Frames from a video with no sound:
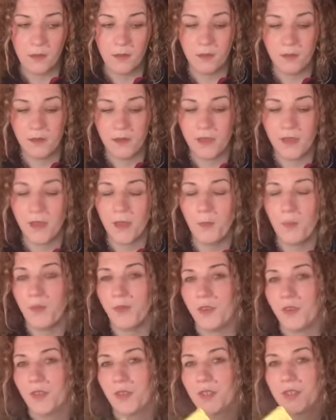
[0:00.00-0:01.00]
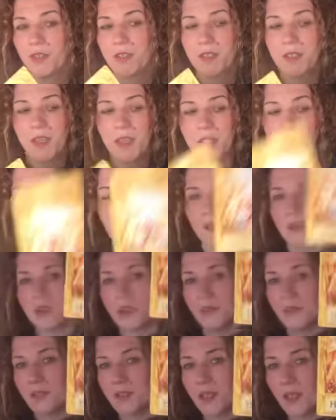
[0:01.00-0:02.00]
And then we've got this next card
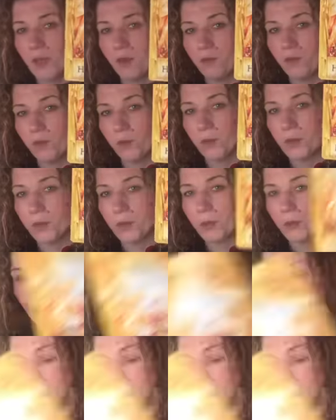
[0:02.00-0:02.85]
out is helpful people.